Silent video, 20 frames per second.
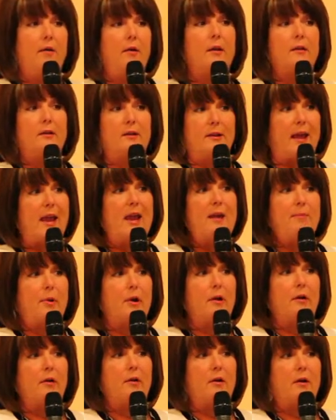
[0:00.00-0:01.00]

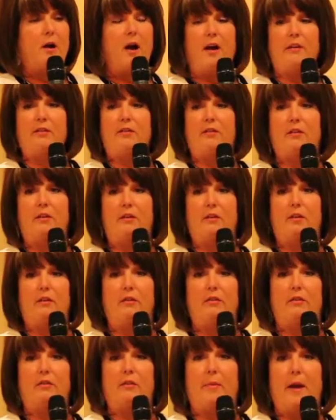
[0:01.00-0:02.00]
Labor
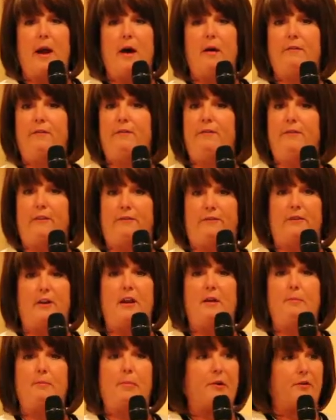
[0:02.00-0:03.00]
constitutes about
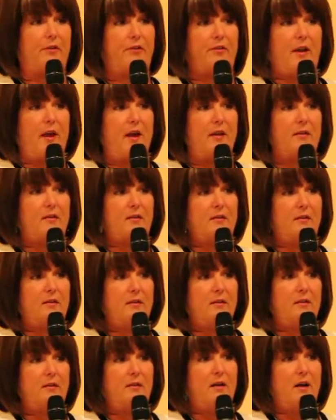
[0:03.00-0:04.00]
50%
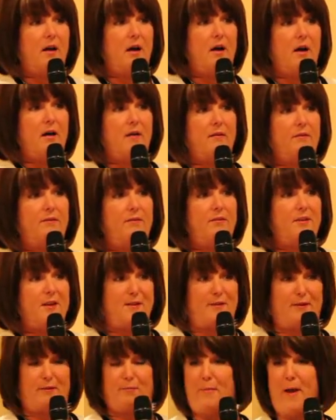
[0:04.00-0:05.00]
of
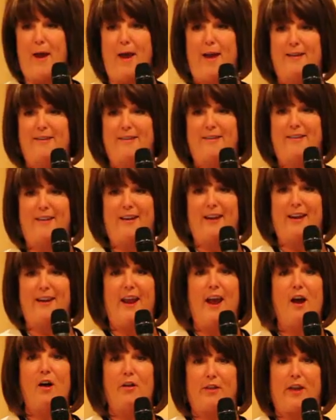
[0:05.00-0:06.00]
the spend in
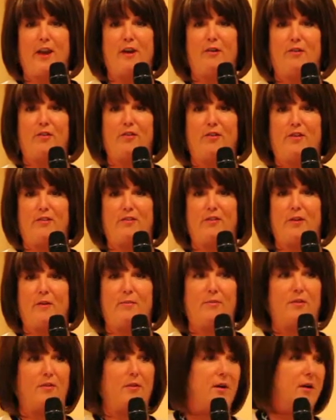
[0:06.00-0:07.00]
healthcare
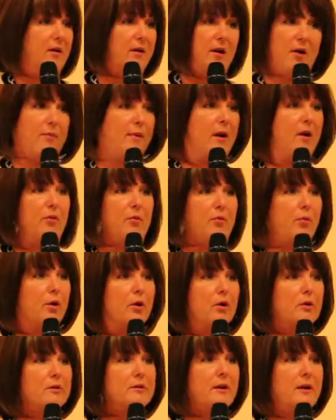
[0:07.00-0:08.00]
systems around the
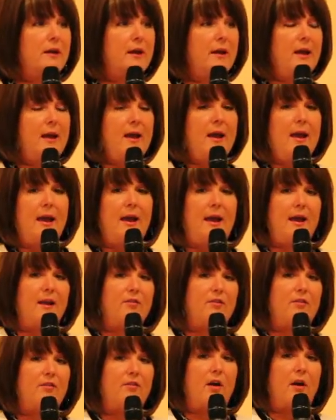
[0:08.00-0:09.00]
world.
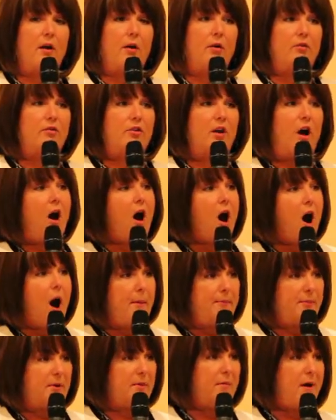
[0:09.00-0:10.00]
And so to
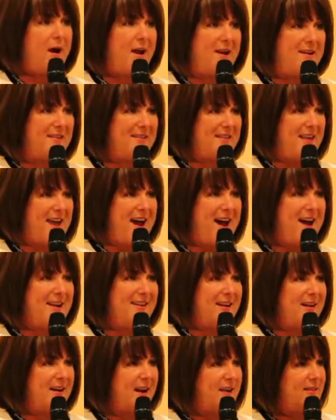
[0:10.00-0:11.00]
optimize
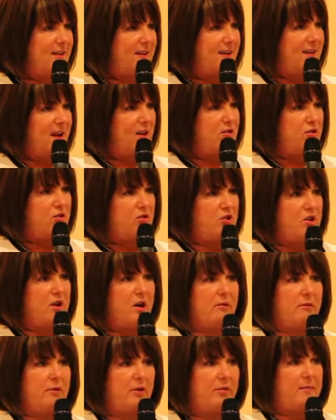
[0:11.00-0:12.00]
that, and I think Ken, you
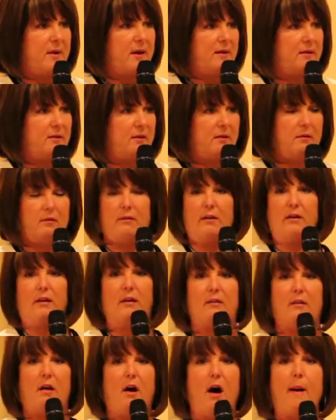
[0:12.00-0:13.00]
shared with me, to
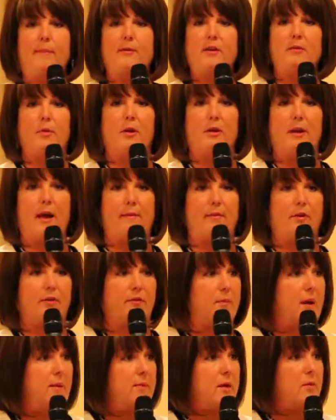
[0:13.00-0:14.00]
get to optimal
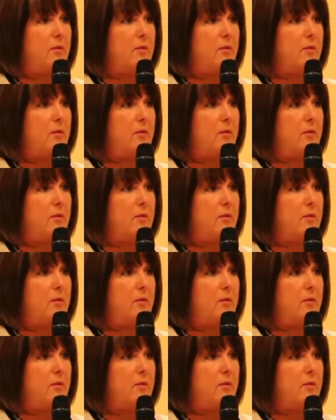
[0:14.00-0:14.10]
levels, maybe you